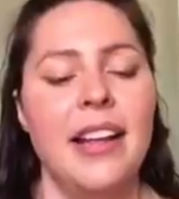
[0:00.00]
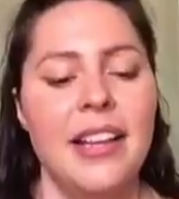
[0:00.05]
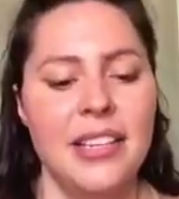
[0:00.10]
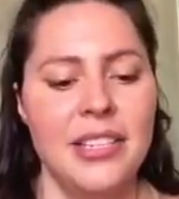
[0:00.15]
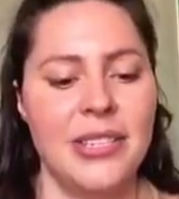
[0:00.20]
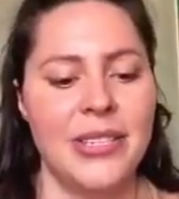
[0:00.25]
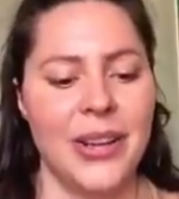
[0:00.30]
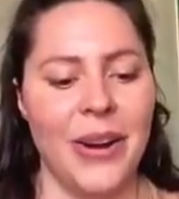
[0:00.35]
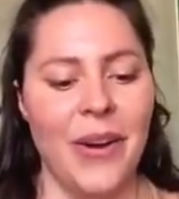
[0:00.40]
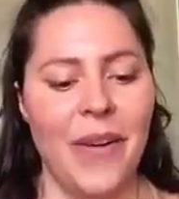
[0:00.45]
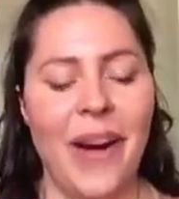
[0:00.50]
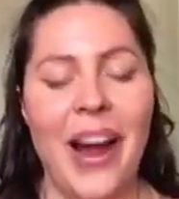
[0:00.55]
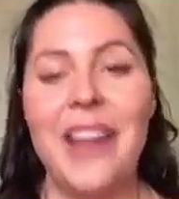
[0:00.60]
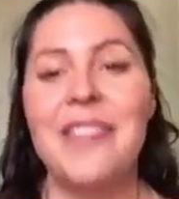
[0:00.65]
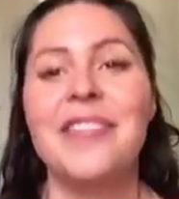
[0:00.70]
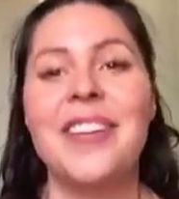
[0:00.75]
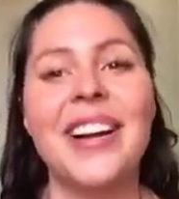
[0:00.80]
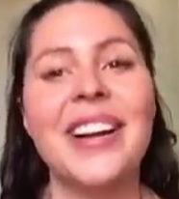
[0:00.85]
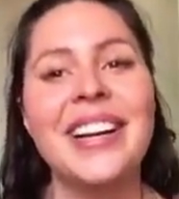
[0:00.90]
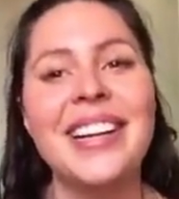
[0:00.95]
So
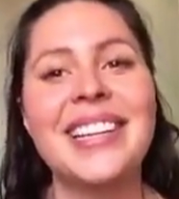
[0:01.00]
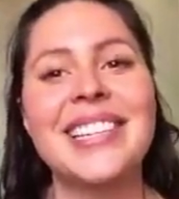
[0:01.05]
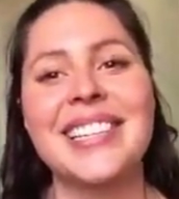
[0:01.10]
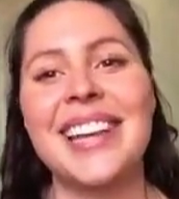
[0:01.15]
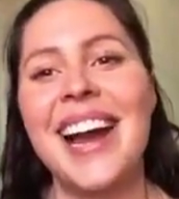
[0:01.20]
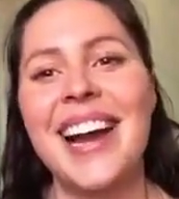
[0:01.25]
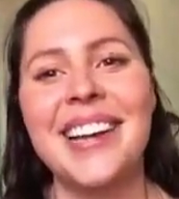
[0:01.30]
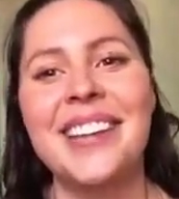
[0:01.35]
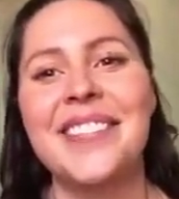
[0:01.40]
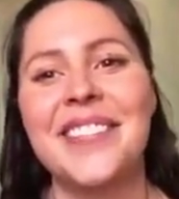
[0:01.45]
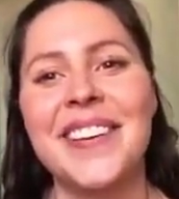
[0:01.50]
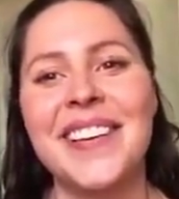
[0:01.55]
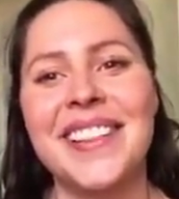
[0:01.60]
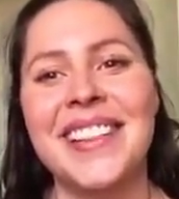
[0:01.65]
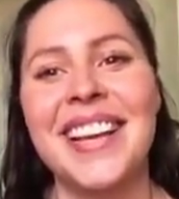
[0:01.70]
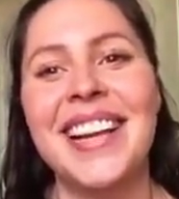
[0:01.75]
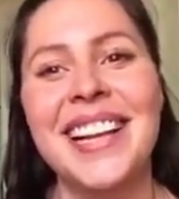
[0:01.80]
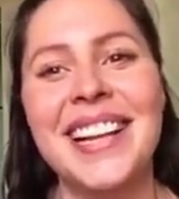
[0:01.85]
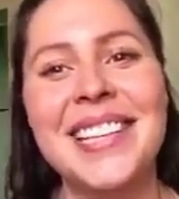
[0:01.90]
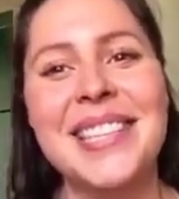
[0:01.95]
I'm very excited for
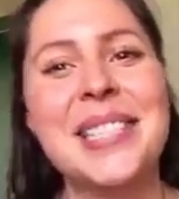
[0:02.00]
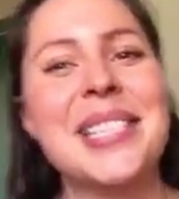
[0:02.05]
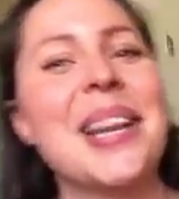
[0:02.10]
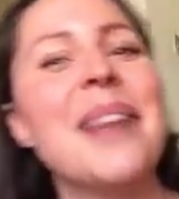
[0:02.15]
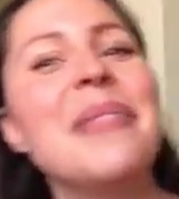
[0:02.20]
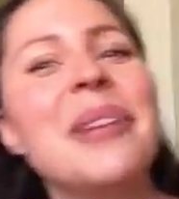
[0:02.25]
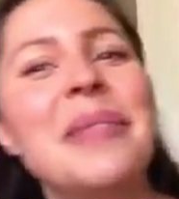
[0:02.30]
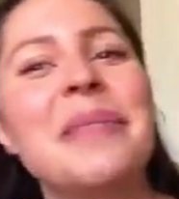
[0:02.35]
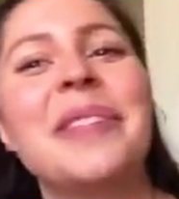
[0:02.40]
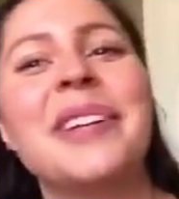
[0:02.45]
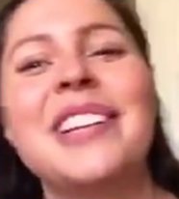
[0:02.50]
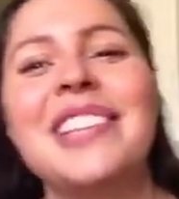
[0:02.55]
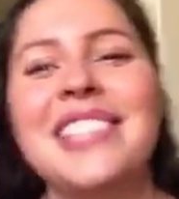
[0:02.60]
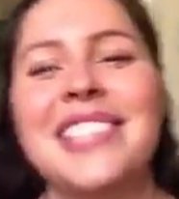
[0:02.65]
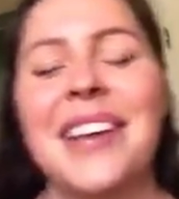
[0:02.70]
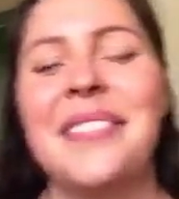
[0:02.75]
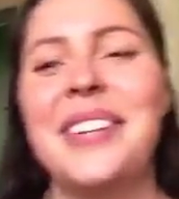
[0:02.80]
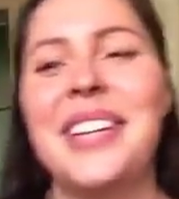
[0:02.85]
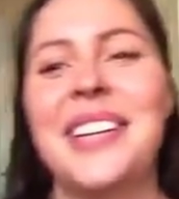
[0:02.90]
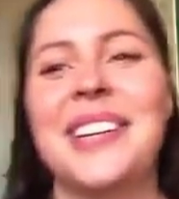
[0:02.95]
this. Someone please
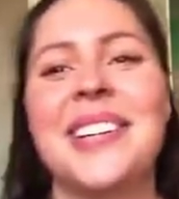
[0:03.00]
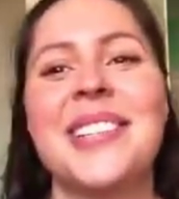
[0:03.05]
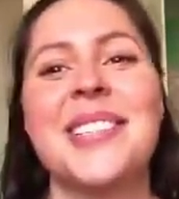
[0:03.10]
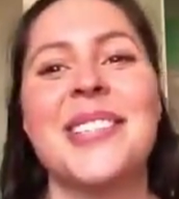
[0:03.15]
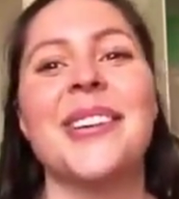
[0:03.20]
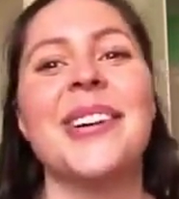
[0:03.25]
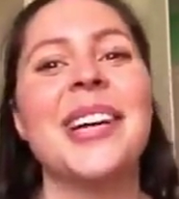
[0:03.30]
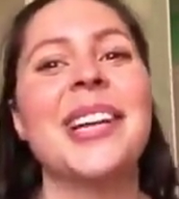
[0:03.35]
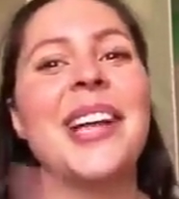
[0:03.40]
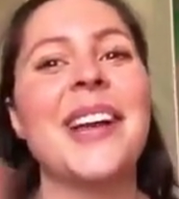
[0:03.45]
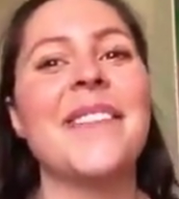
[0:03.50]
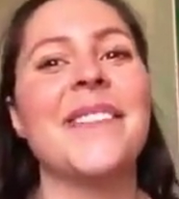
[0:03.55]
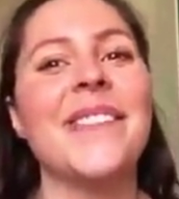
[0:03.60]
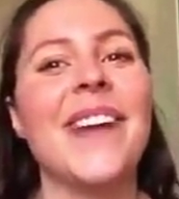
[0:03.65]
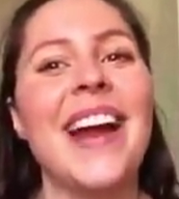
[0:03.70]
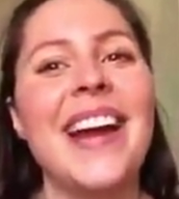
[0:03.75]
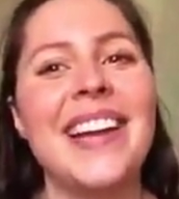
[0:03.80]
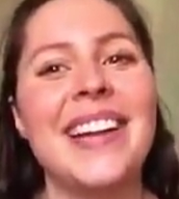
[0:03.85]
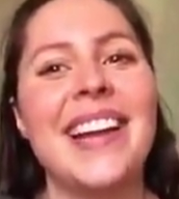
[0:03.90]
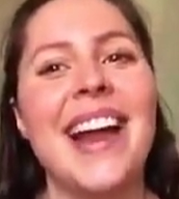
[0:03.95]
send me your story like
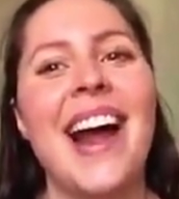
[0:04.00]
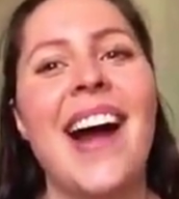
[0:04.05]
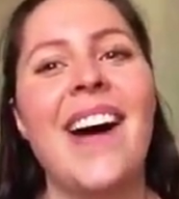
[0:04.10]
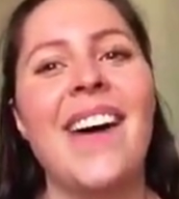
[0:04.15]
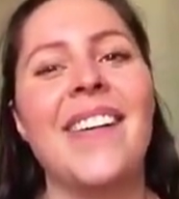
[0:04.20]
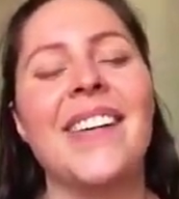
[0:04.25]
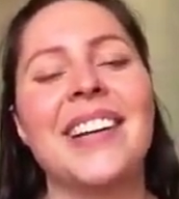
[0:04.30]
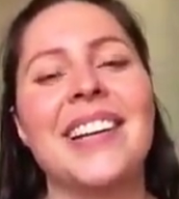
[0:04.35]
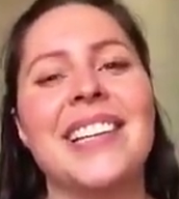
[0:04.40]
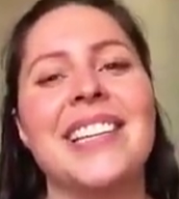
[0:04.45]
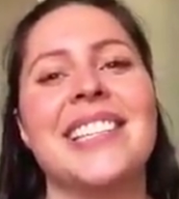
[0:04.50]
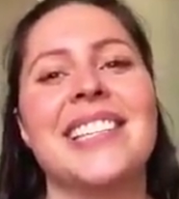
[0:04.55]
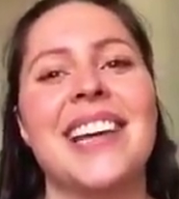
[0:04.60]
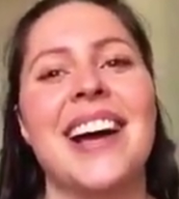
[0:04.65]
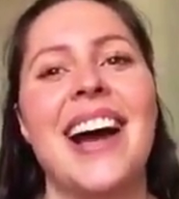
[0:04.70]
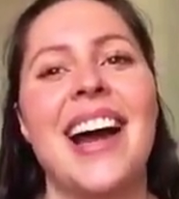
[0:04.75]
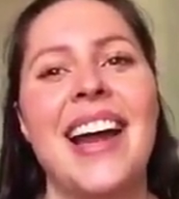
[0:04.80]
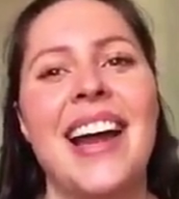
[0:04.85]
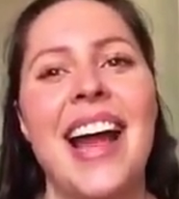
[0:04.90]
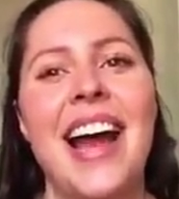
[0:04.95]
right now, because
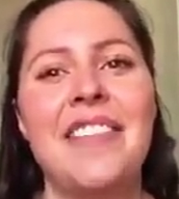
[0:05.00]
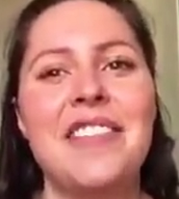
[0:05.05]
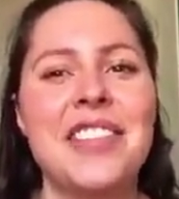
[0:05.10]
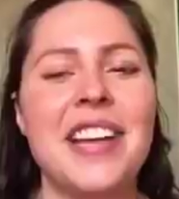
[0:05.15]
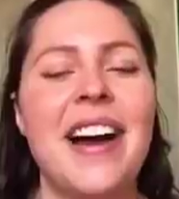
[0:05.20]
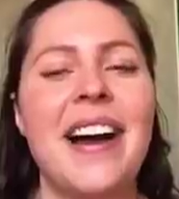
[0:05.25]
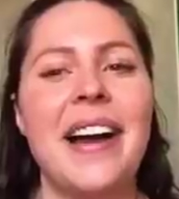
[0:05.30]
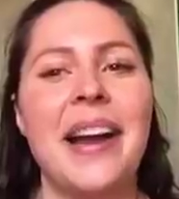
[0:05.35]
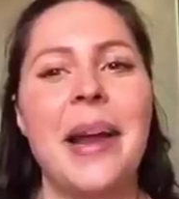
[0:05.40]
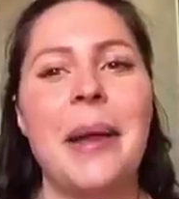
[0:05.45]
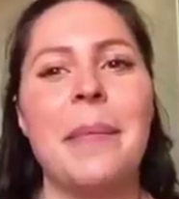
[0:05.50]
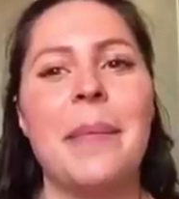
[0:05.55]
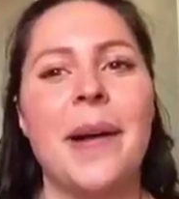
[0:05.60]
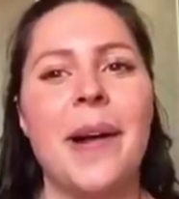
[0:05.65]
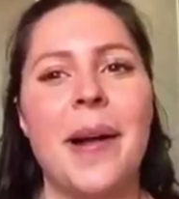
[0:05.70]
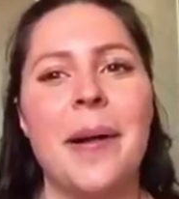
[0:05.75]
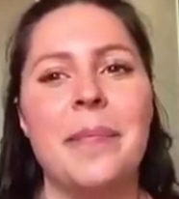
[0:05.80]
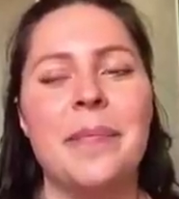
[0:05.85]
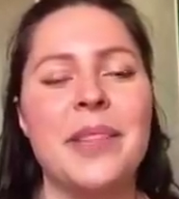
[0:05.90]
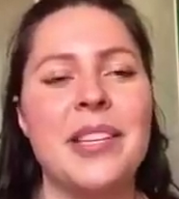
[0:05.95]
I have
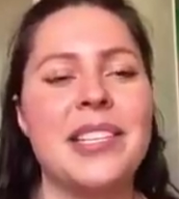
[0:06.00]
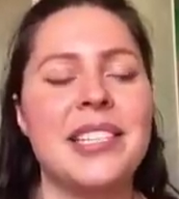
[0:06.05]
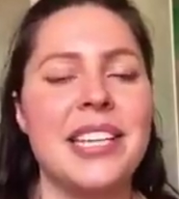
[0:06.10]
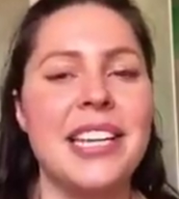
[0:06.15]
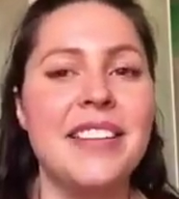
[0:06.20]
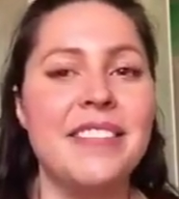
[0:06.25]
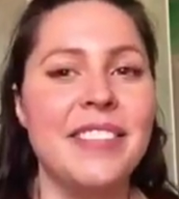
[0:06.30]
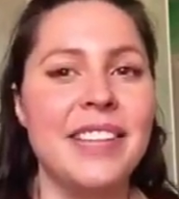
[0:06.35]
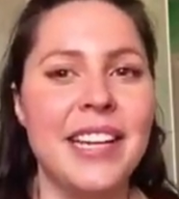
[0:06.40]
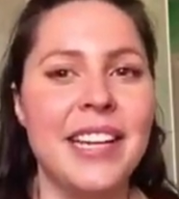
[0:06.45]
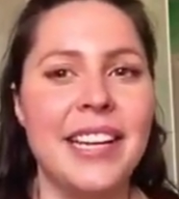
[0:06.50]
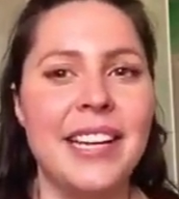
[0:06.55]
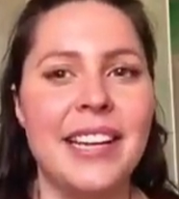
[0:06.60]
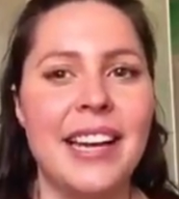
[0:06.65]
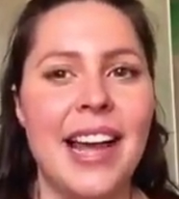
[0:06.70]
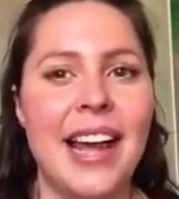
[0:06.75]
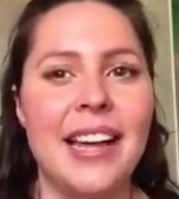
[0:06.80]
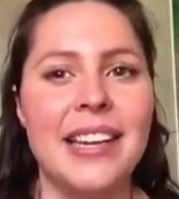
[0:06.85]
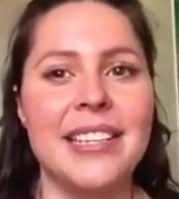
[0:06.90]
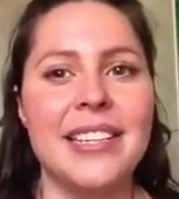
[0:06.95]
time this evening.
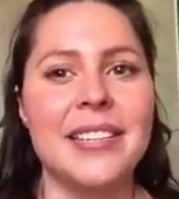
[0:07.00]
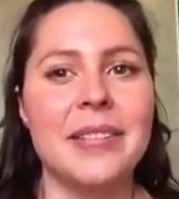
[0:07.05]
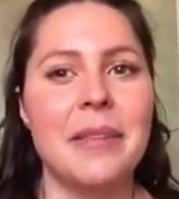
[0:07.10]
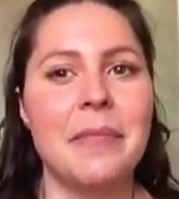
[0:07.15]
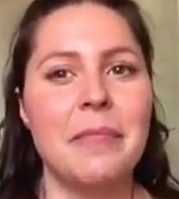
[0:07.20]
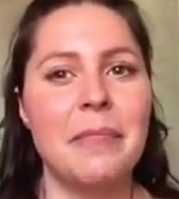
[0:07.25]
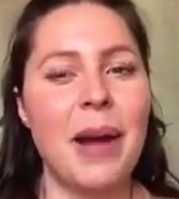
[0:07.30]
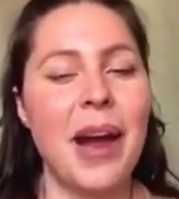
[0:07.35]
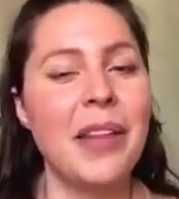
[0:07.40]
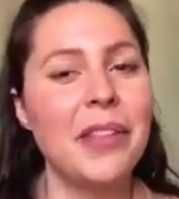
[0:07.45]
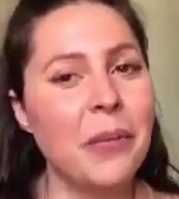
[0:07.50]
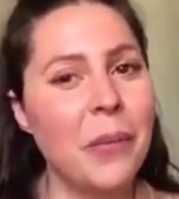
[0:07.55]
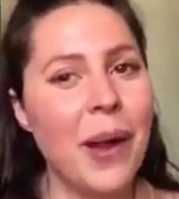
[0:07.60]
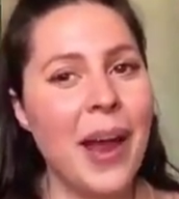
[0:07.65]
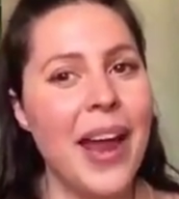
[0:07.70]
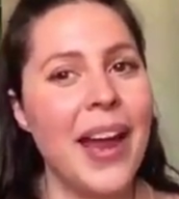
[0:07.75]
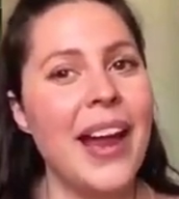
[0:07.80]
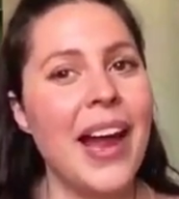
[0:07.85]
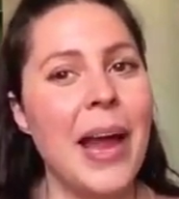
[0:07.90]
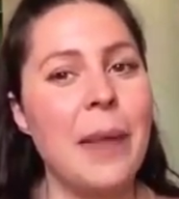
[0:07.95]
And by the
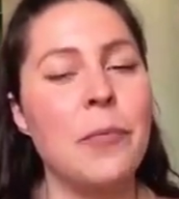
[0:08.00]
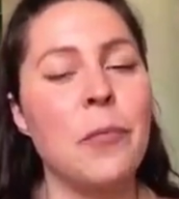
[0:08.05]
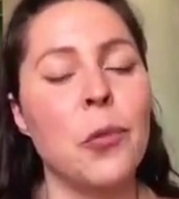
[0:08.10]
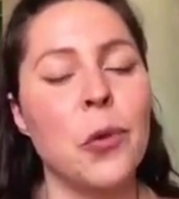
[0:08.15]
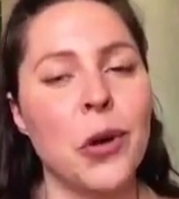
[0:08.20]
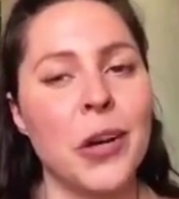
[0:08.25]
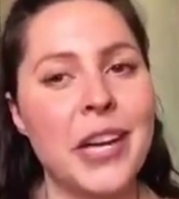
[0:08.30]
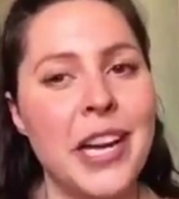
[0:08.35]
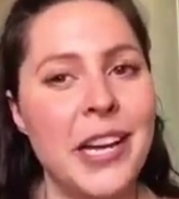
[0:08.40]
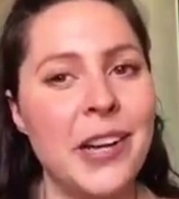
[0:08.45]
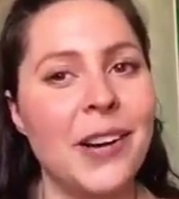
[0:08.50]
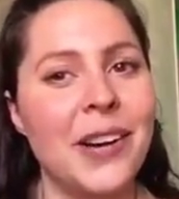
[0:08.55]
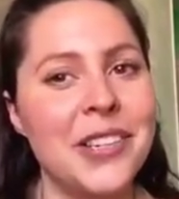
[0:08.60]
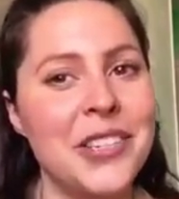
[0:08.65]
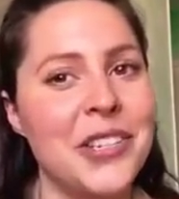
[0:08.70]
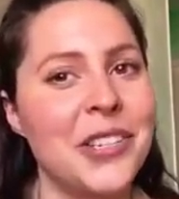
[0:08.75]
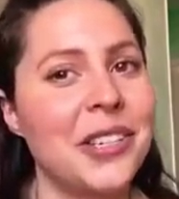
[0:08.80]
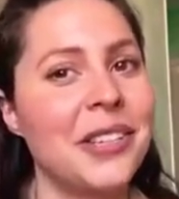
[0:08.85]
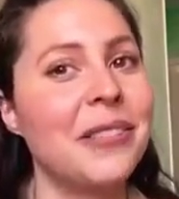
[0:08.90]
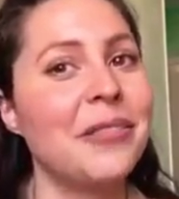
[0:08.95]
way, I'm working
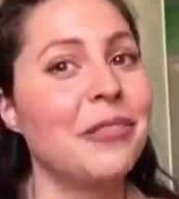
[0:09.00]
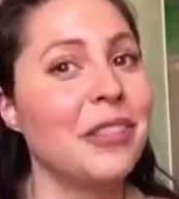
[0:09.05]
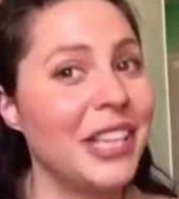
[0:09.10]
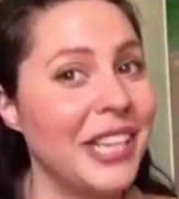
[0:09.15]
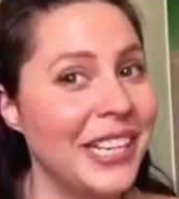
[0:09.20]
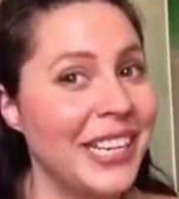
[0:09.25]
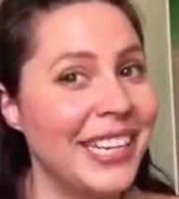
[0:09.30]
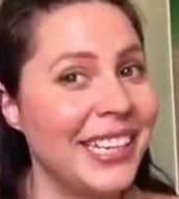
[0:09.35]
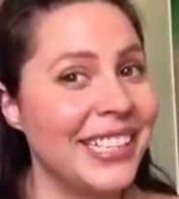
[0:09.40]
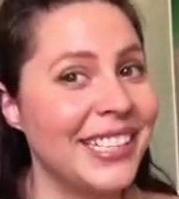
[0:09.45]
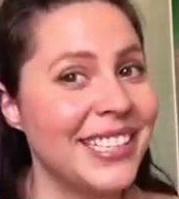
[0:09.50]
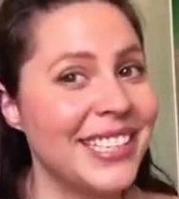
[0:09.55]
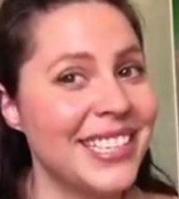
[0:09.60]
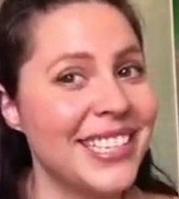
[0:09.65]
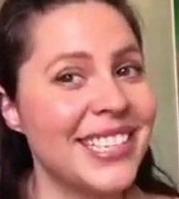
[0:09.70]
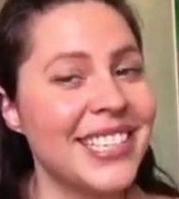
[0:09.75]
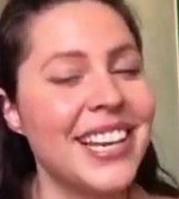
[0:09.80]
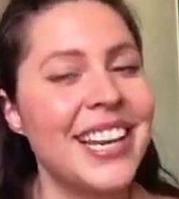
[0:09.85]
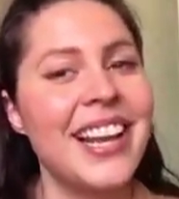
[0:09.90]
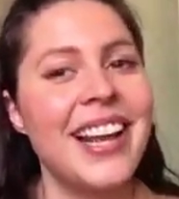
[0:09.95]
on your readings.